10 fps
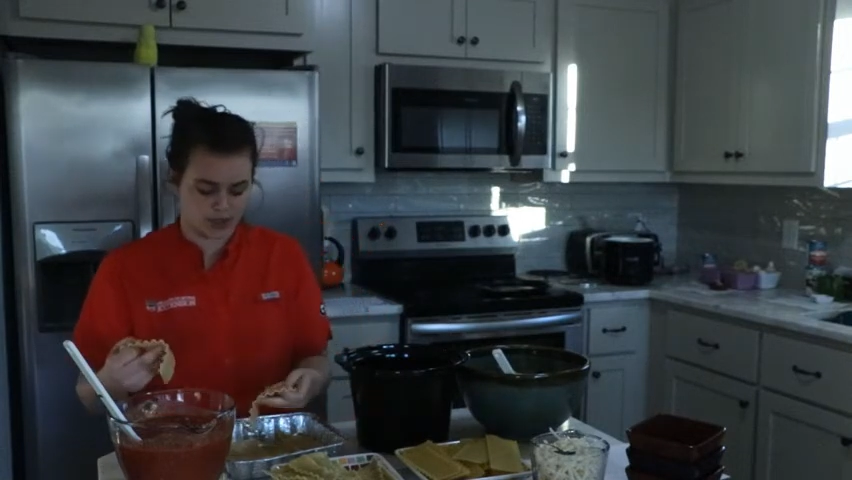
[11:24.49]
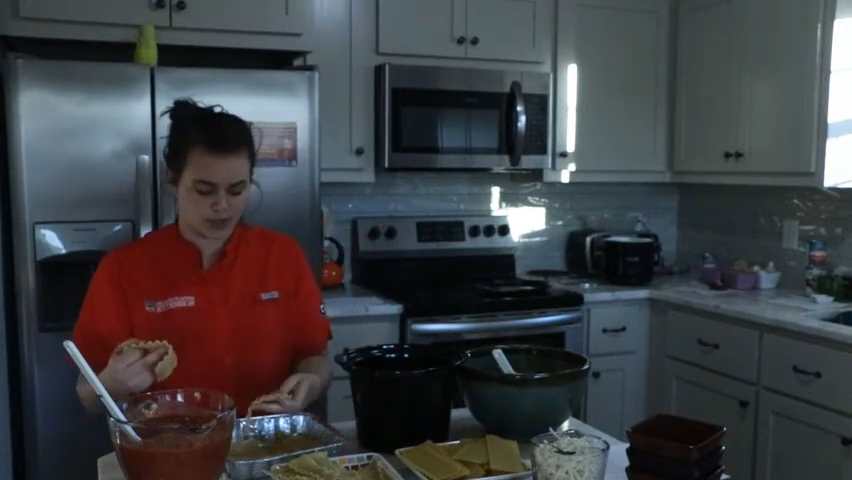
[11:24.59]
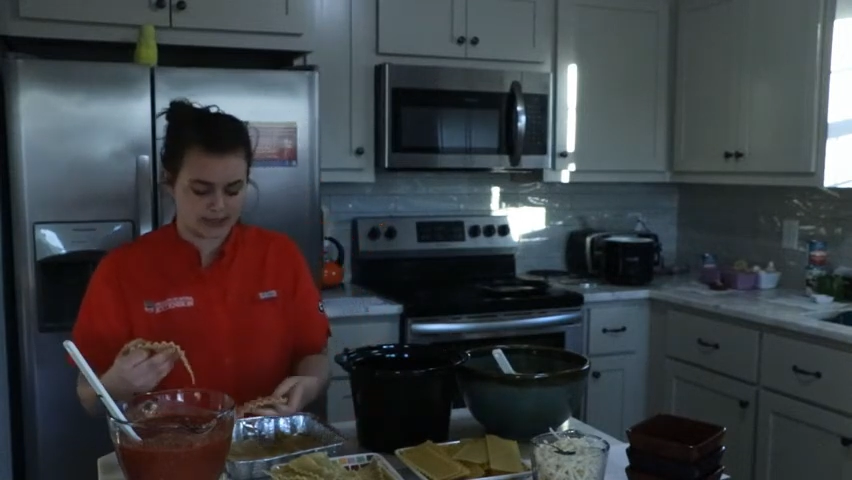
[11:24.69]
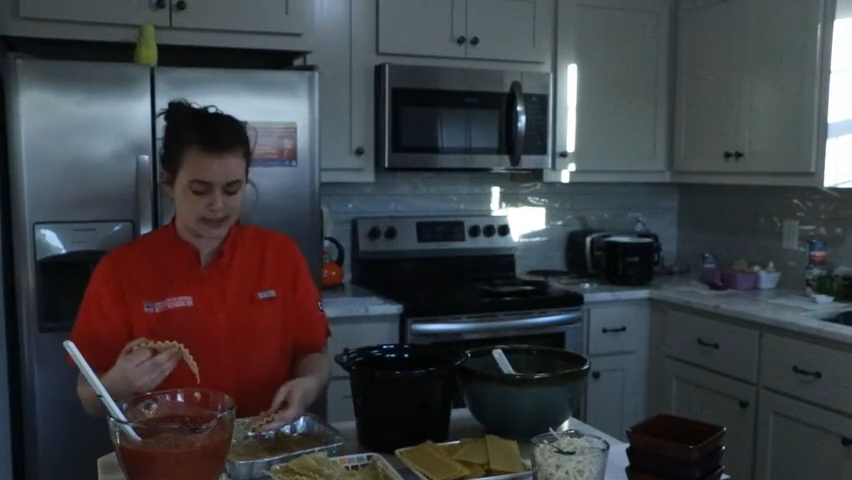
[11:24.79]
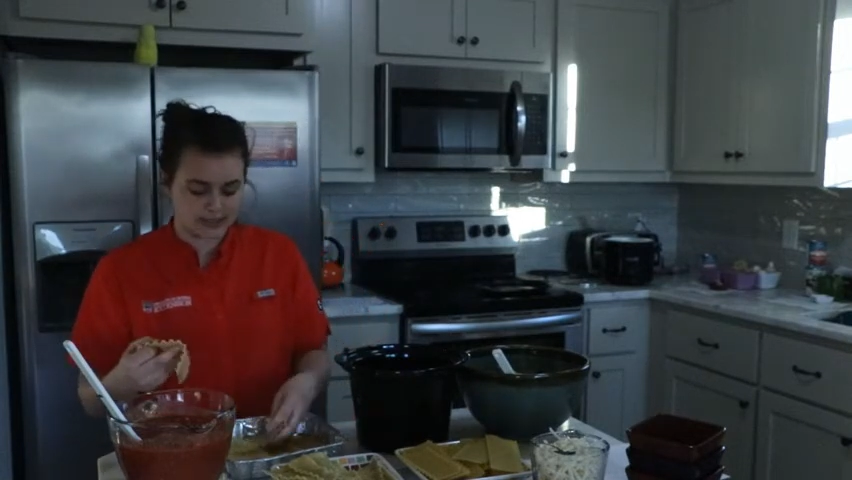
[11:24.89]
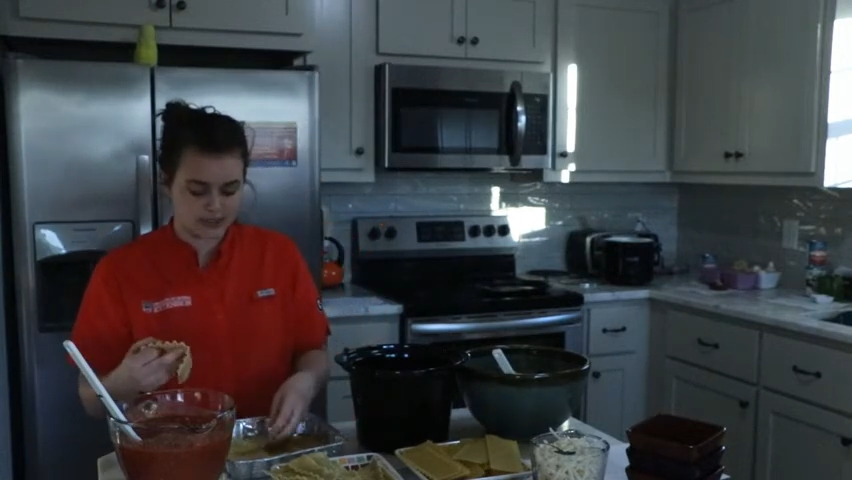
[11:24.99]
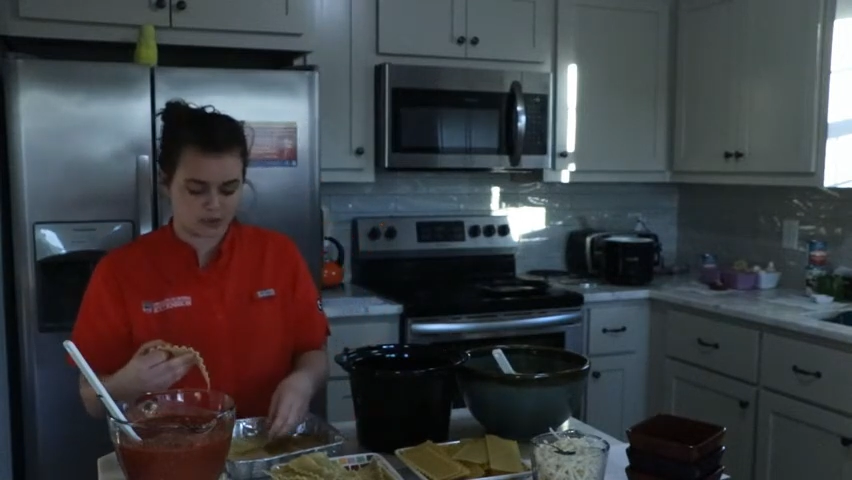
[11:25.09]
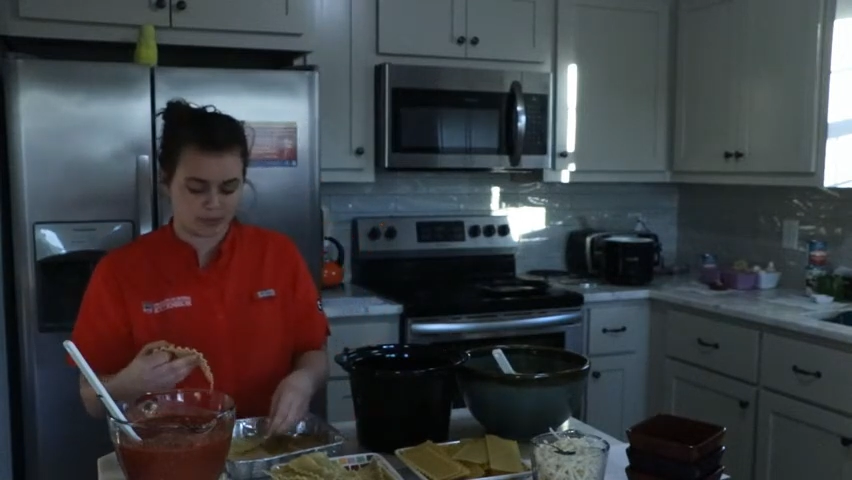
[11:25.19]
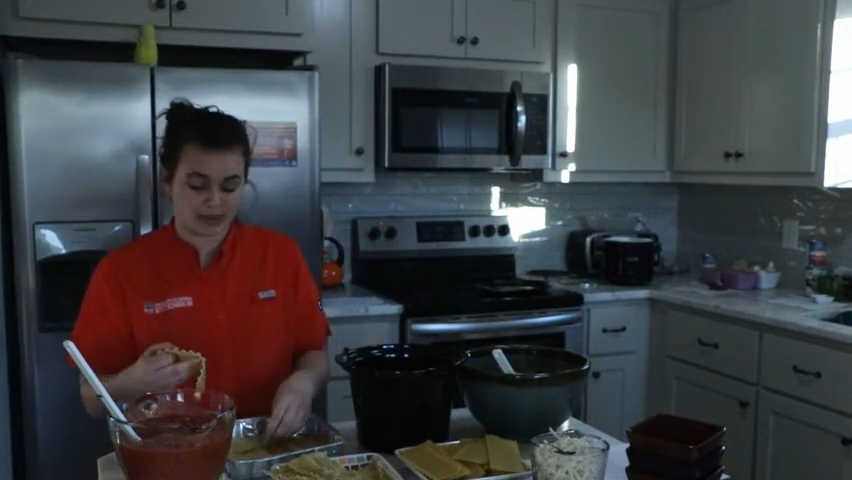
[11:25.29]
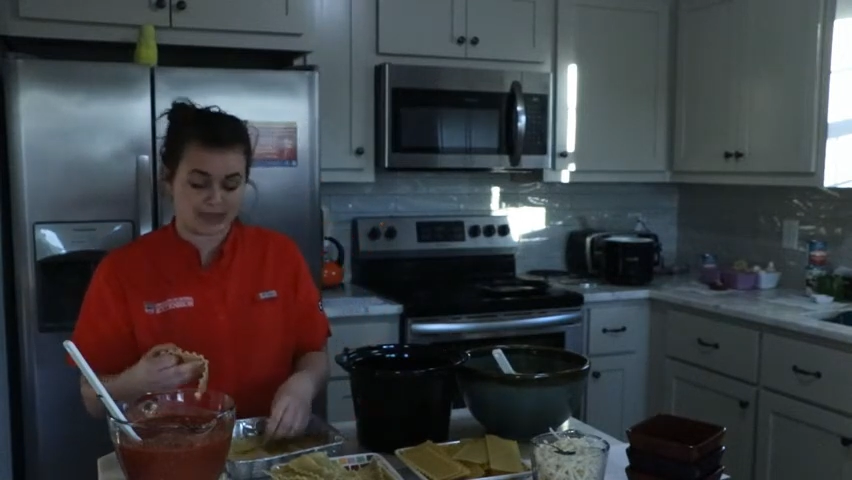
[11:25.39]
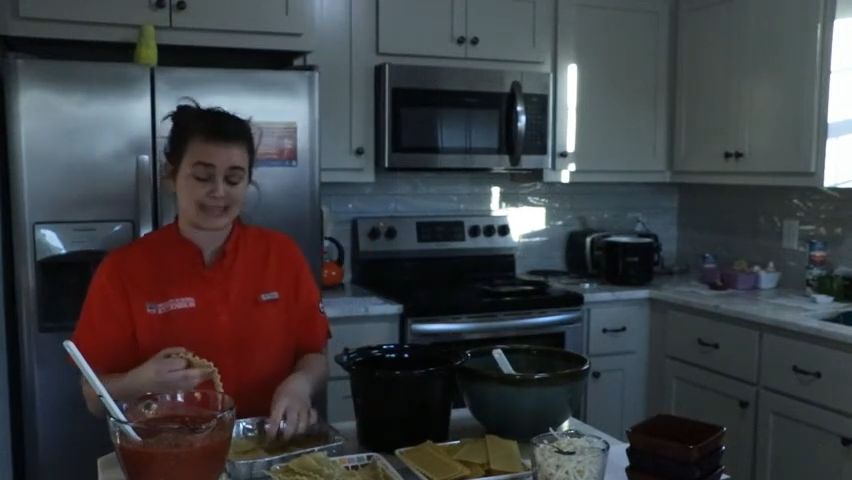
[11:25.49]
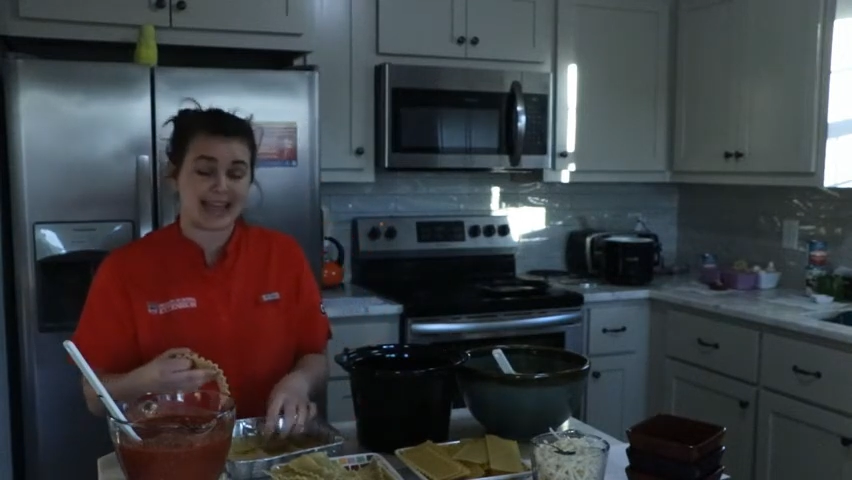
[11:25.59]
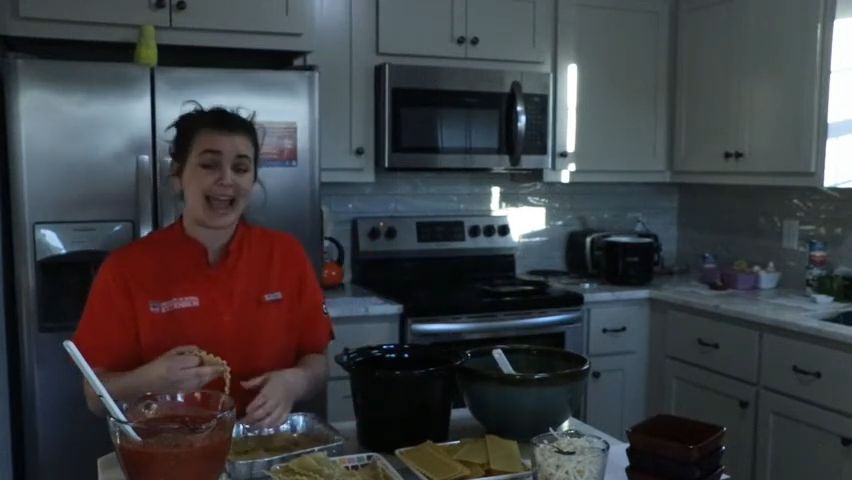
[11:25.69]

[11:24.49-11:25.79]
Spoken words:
or at least replace